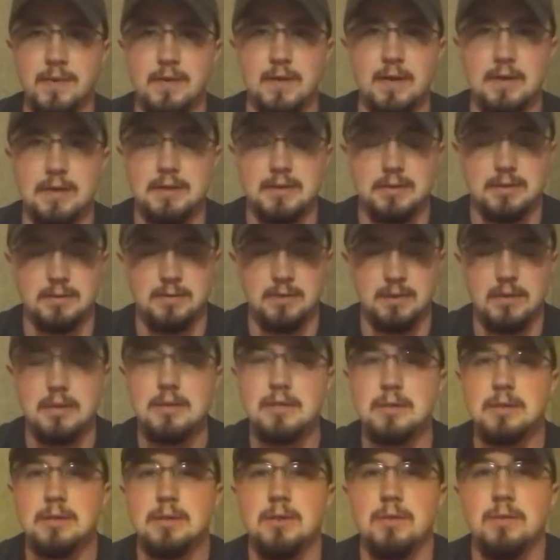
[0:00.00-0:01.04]
And I said, well, that's
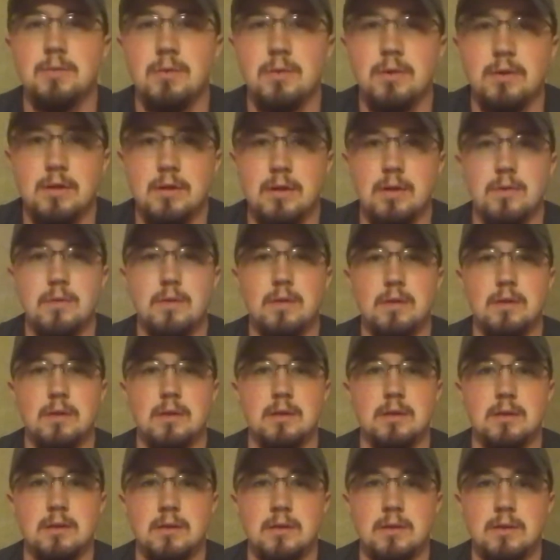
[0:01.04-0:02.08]
a 2.0 then.
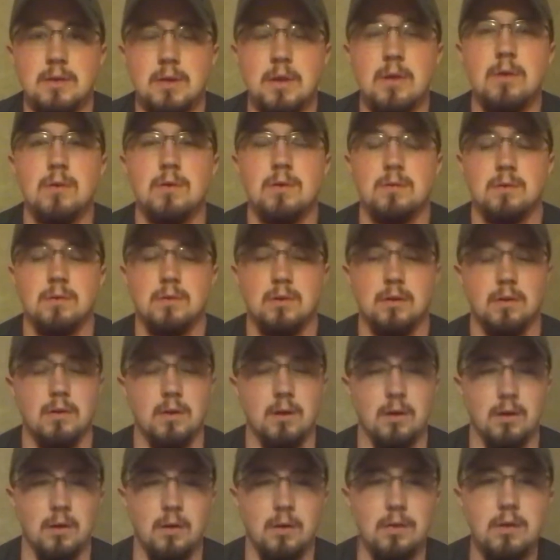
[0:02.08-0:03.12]
He goes, oh,
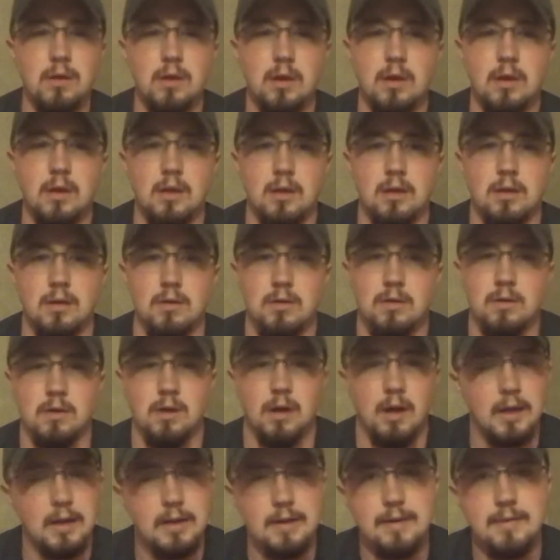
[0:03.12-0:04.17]
okay. Oh,
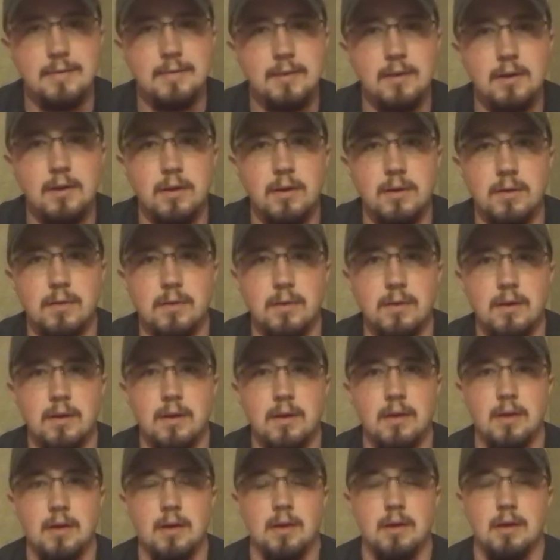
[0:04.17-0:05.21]
I didn't know.
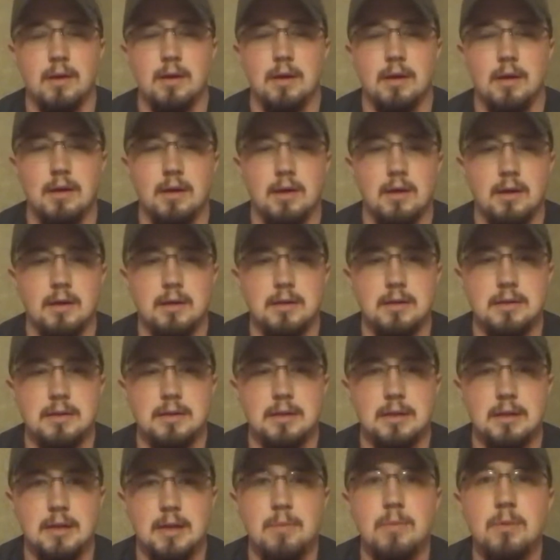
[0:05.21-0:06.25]
He
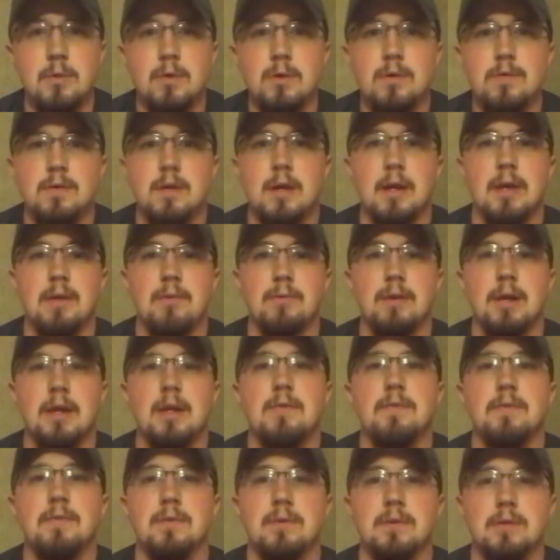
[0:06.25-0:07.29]
said, I'm more of a
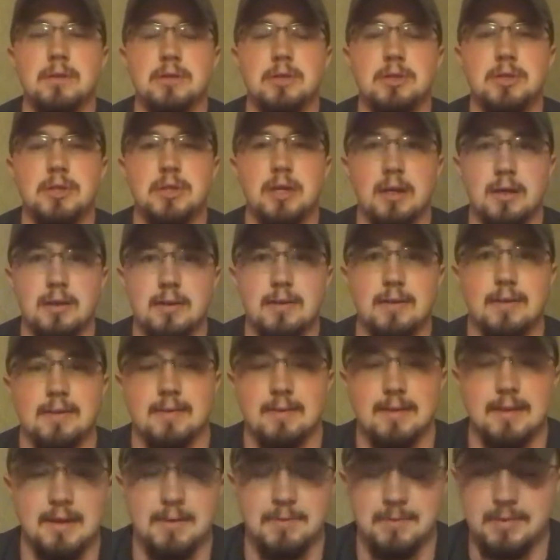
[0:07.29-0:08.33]
rifle and a shotgun
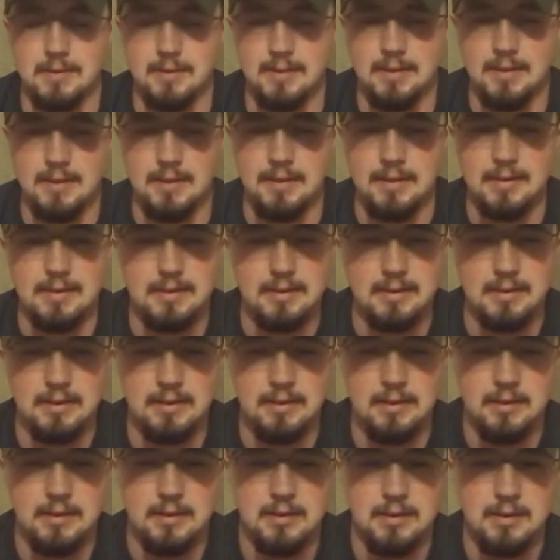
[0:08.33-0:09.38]
type of guy.
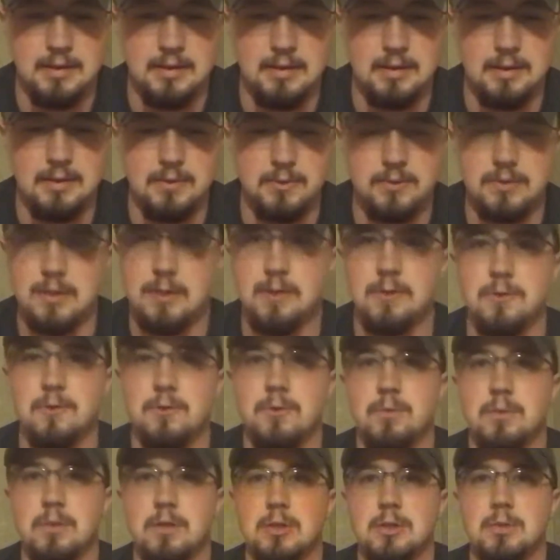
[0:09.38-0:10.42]
He goes, I don't
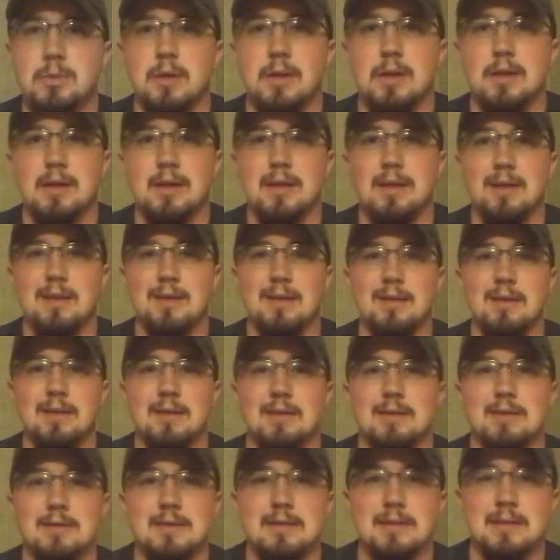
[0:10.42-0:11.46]
know much about
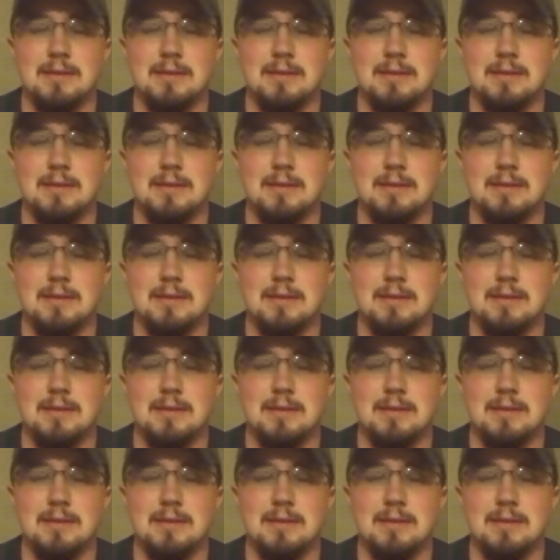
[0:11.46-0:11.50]
handguns.